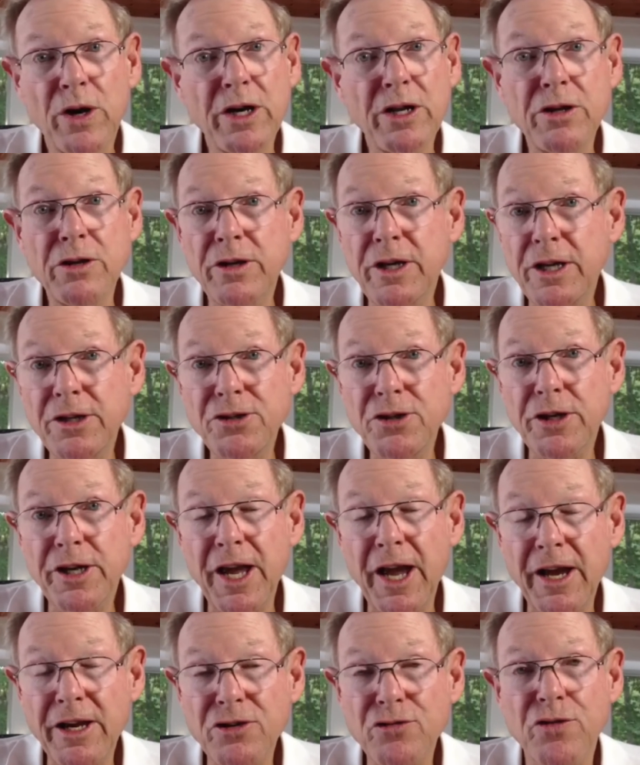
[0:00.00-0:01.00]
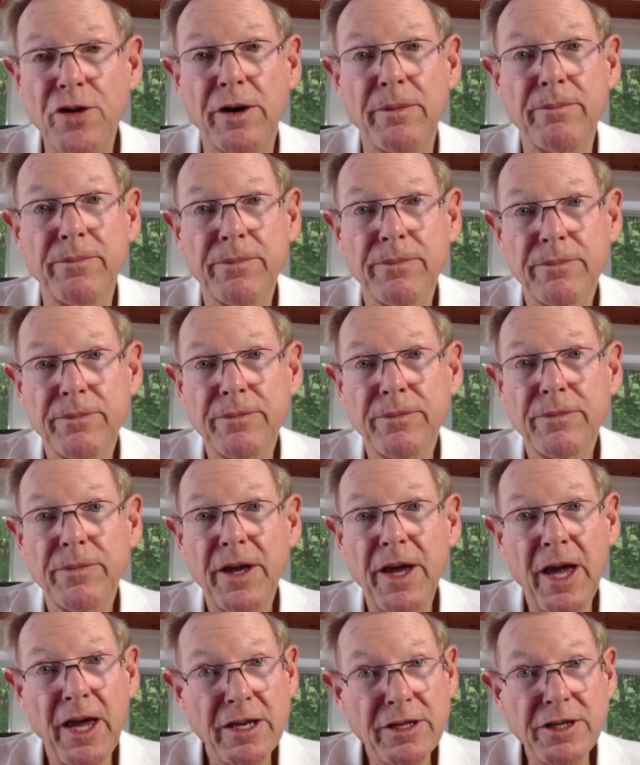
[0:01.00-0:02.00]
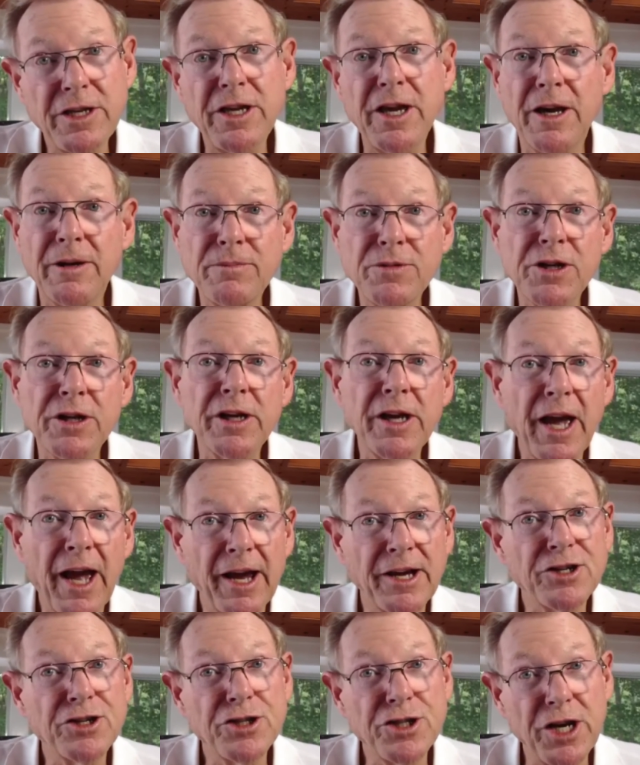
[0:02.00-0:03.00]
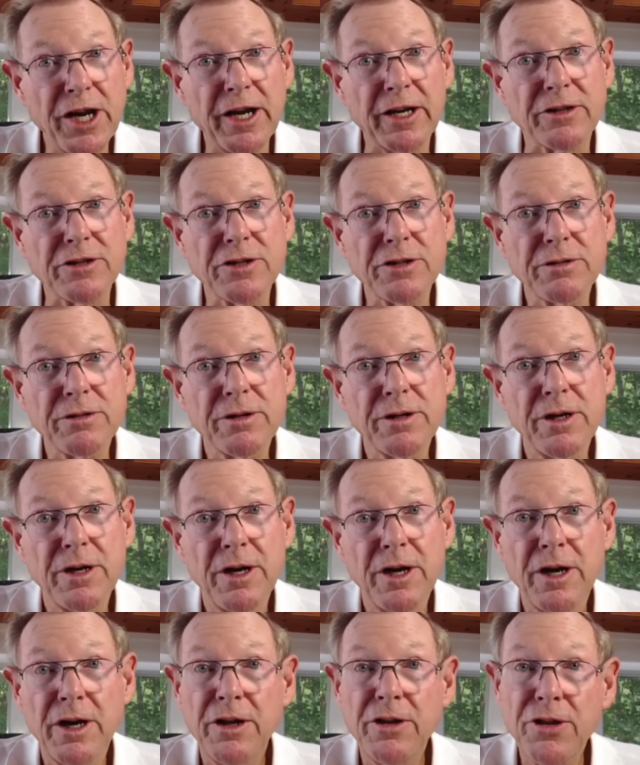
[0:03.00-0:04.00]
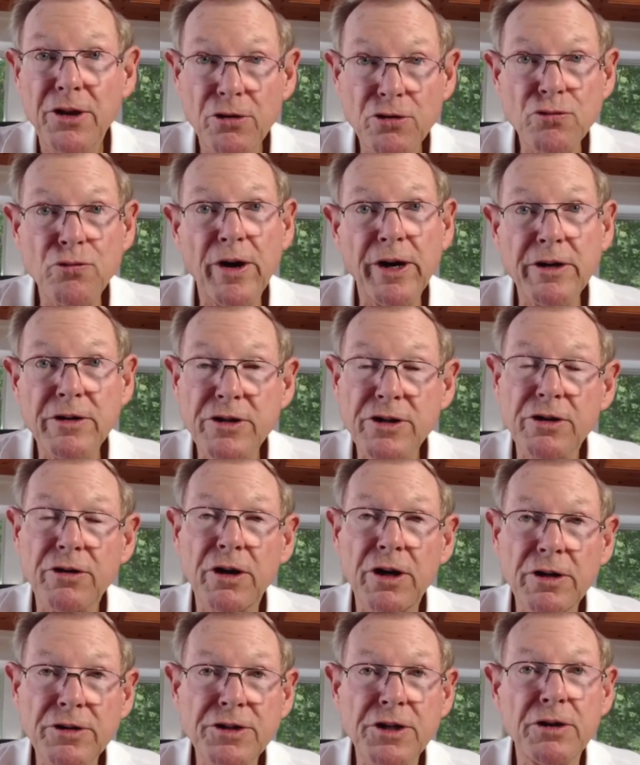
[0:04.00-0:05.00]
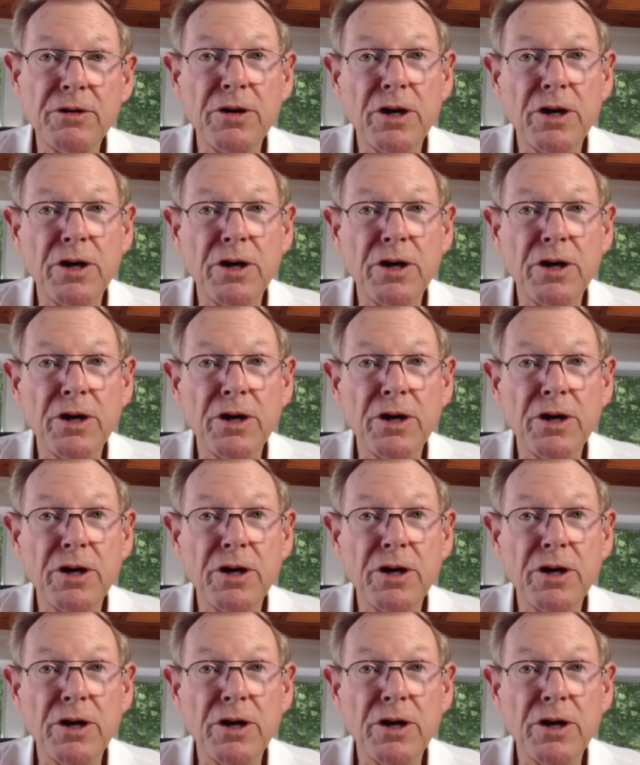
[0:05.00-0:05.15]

do you get your cash from? ATMs and cash checks. Those records are also